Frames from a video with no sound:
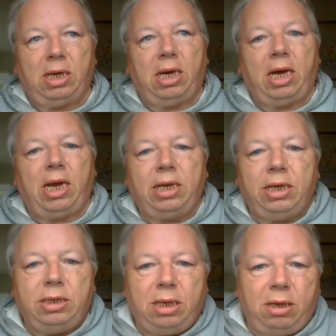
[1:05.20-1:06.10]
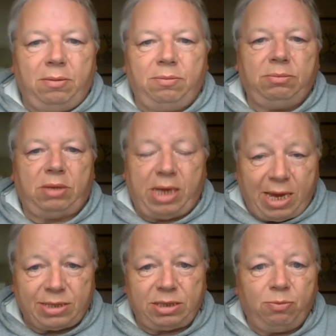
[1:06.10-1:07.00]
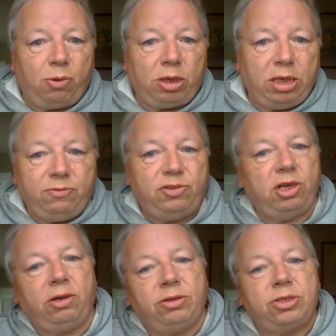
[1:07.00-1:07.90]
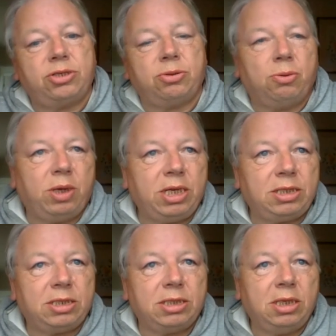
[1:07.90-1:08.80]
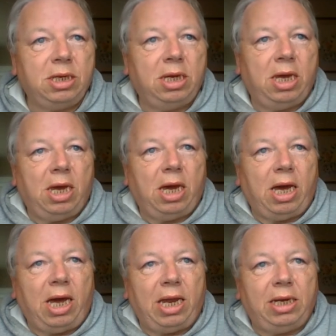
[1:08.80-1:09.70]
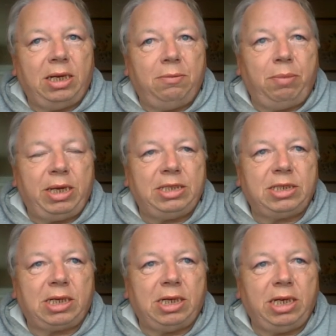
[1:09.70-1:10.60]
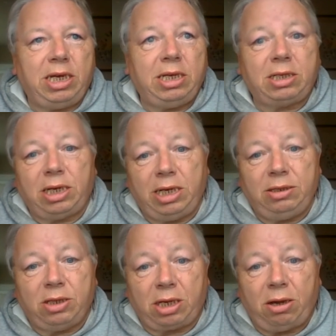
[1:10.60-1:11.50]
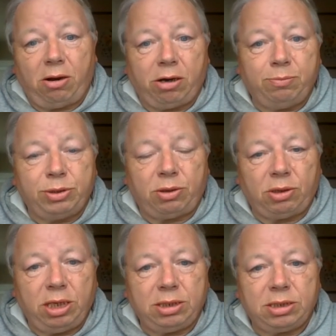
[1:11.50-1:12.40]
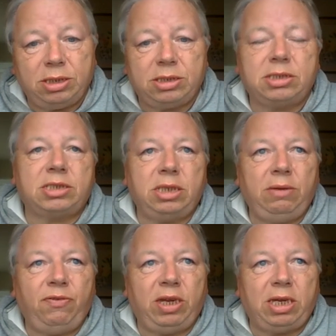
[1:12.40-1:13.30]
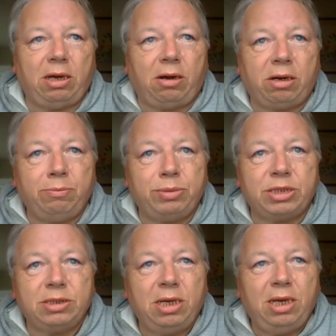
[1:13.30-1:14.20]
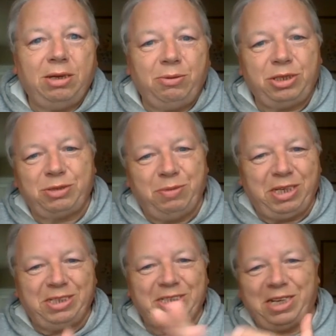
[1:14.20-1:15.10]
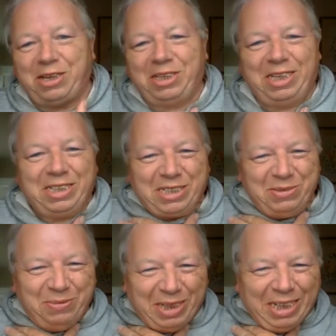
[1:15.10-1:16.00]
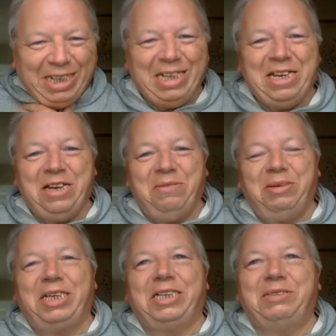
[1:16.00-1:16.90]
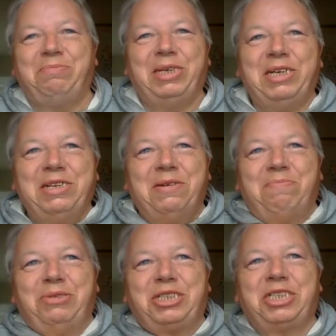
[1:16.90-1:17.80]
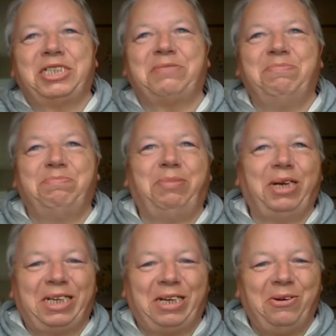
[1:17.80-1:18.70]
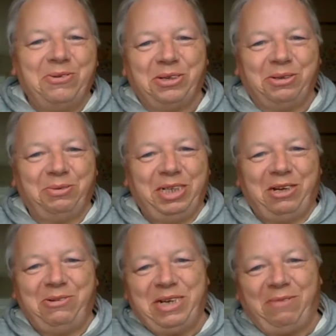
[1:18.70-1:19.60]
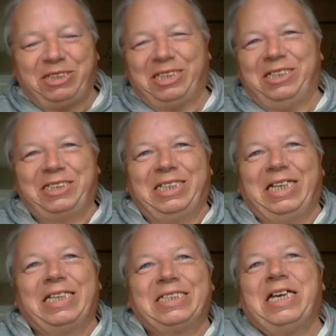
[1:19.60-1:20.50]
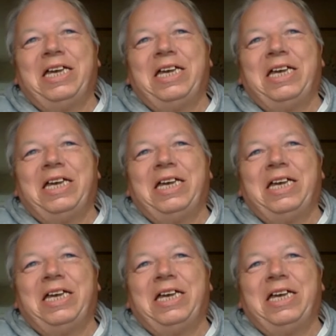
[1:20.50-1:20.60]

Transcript: And I asked him what he'd done to it, and basically cleaned the carbs on it. It's CV carbs, which means nothing to me, because being a British bike owner, we don't have such things.